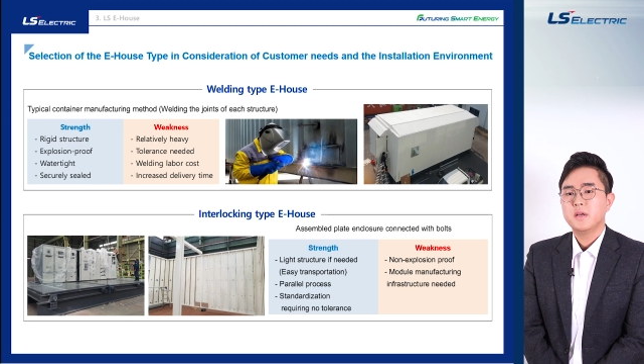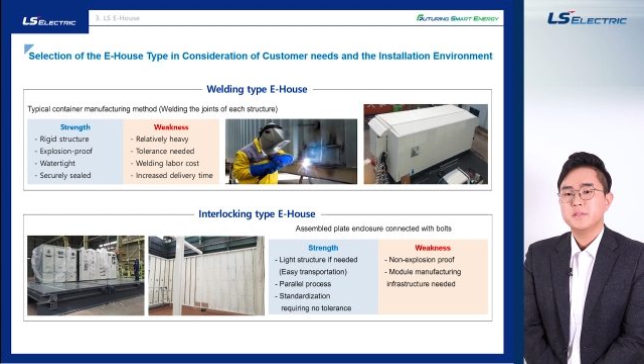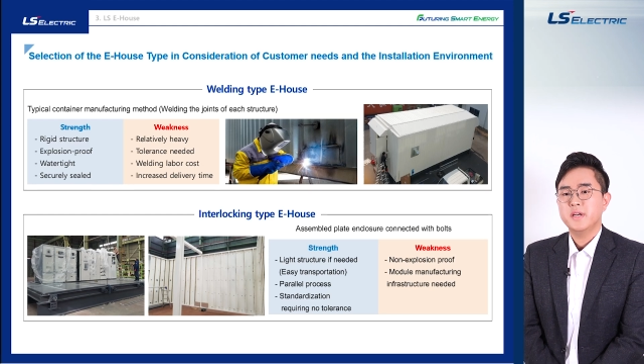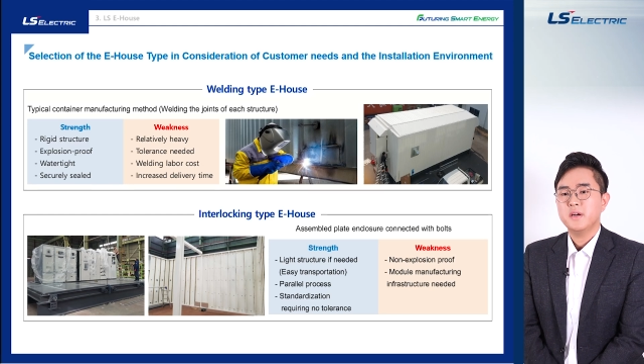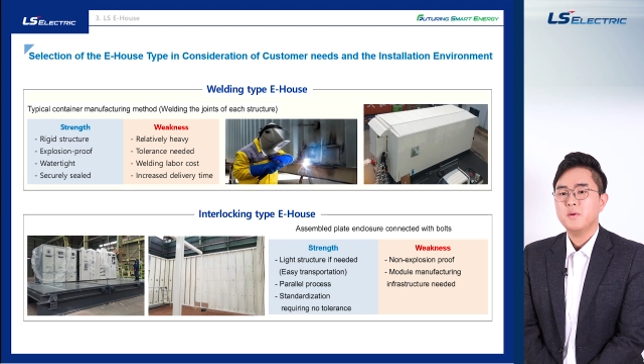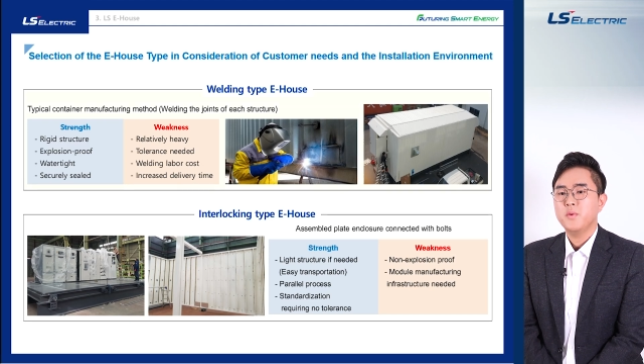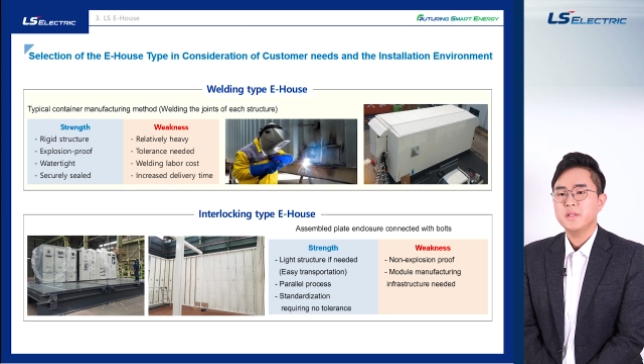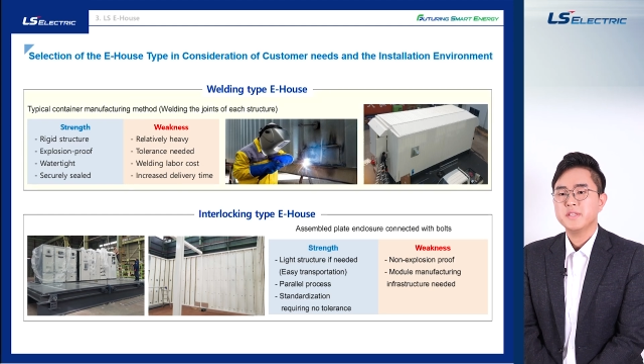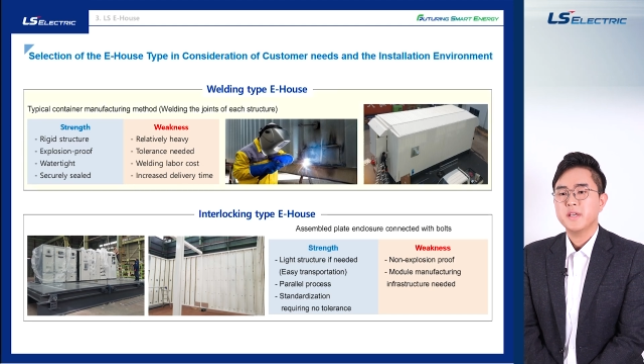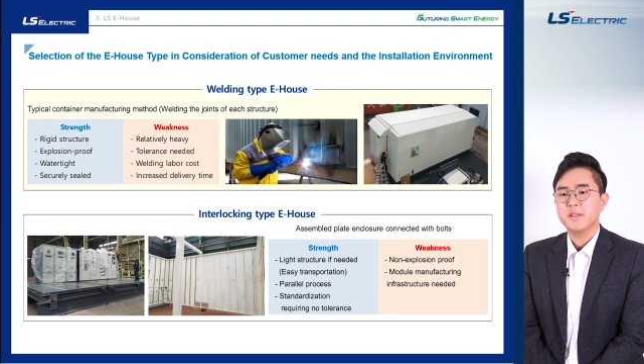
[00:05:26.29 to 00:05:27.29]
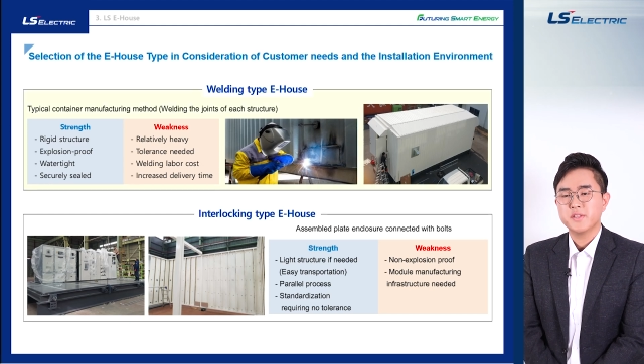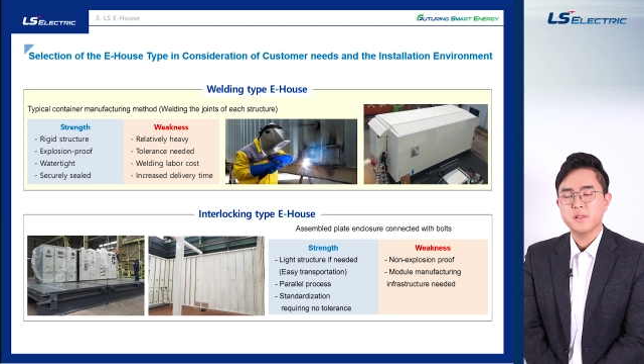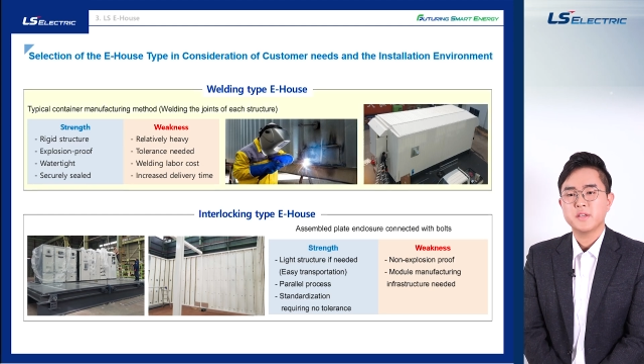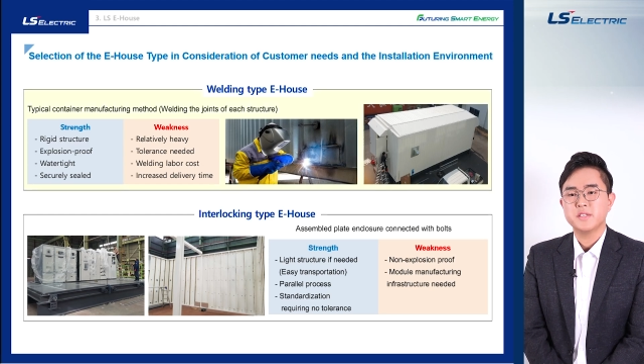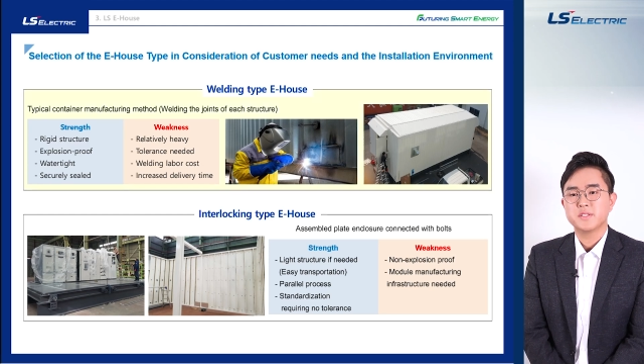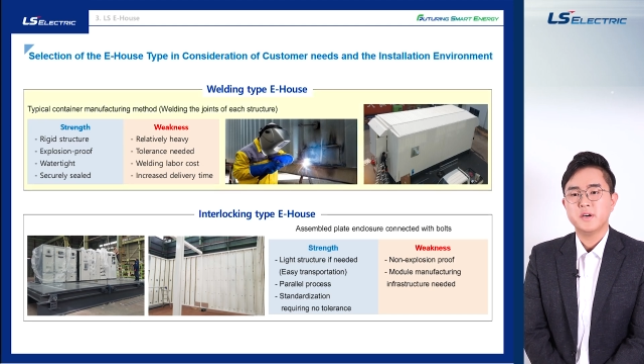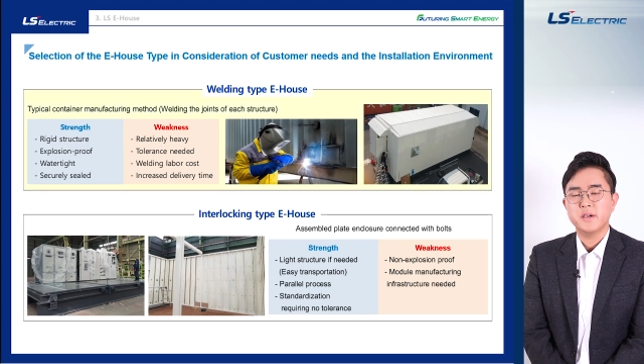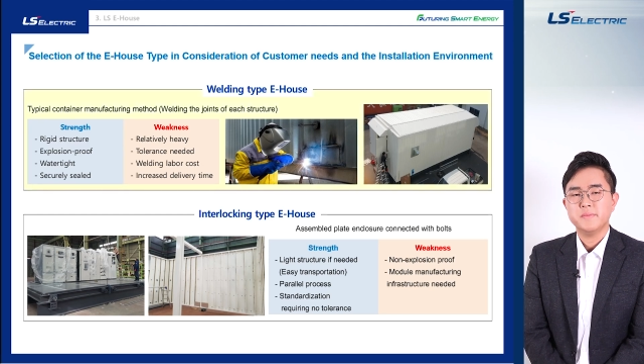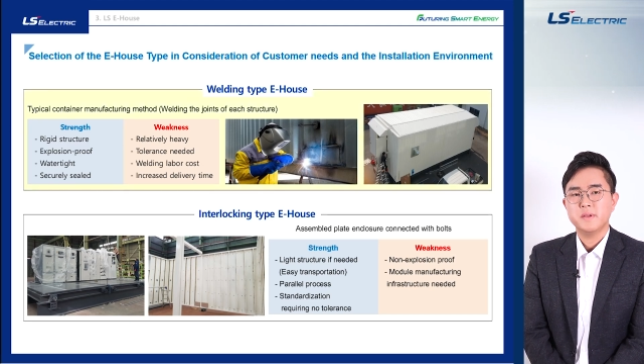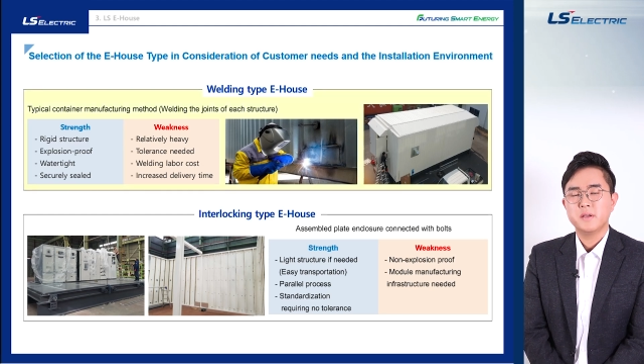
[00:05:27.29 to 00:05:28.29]
There are welding and interlocking
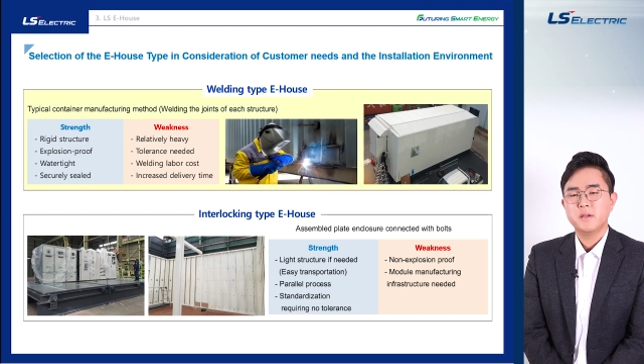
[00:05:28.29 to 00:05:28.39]
type.